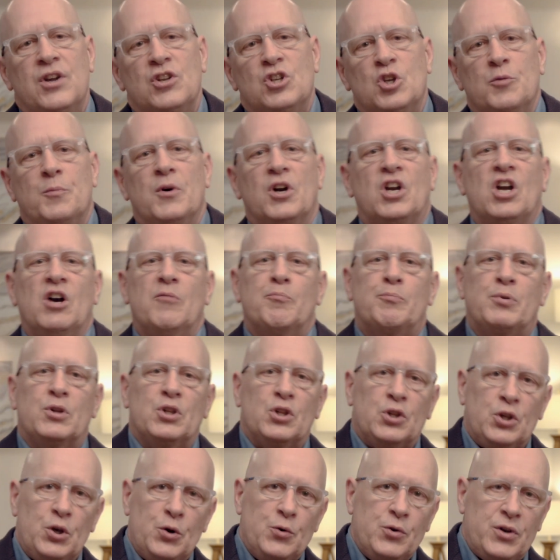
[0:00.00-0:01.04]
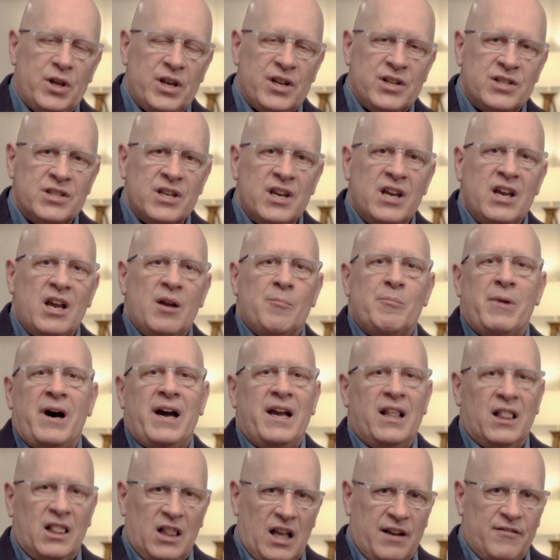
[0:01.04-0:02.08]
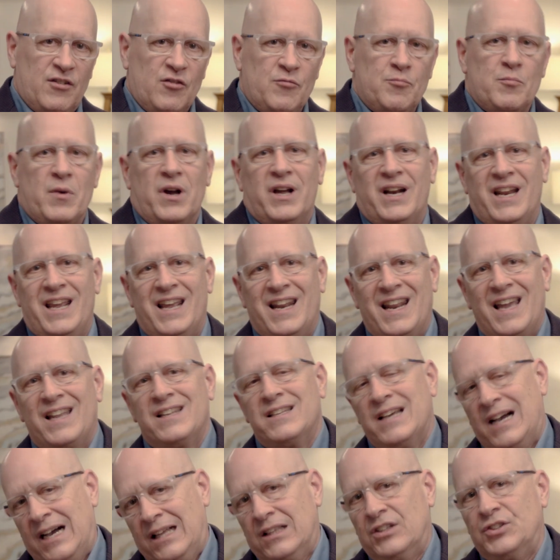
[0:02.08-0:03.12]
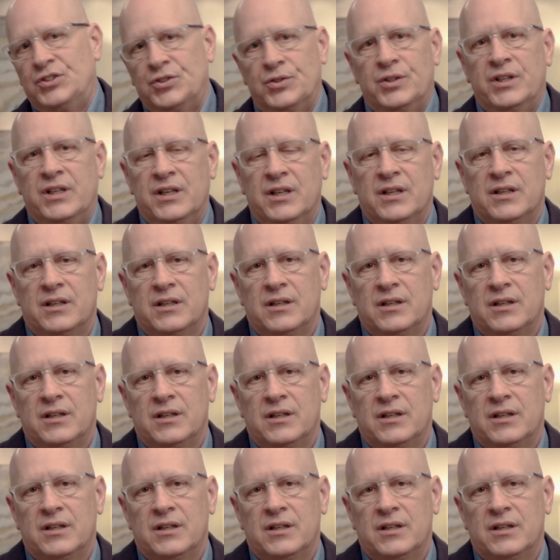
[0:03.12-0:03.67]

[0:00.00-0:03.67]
to become polluted by love of money and idolatry.